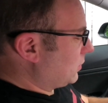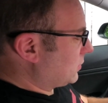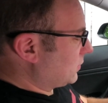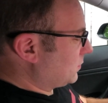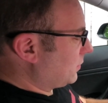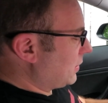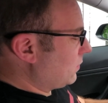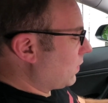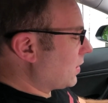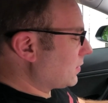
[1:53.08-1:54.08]
which display
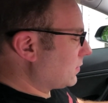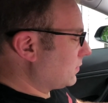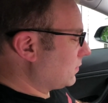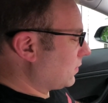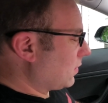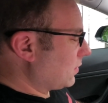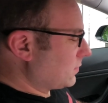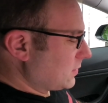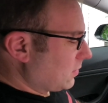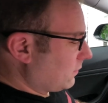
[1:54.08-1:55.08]
you want. You
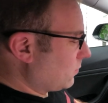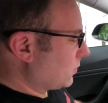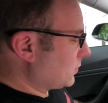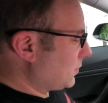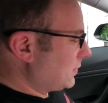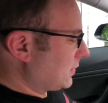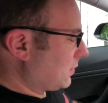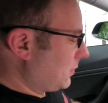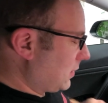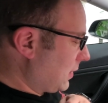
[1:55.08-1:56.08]
see all four displays that
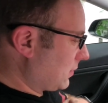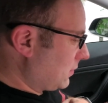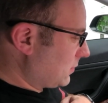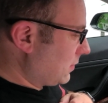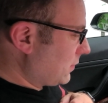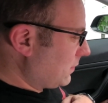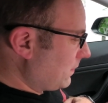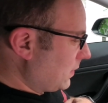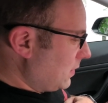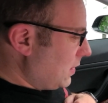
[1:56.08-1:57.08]
can be connected to the server.
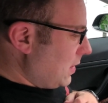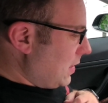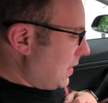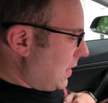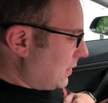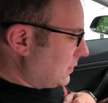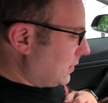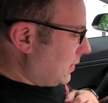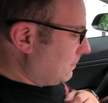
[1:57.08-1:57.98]
And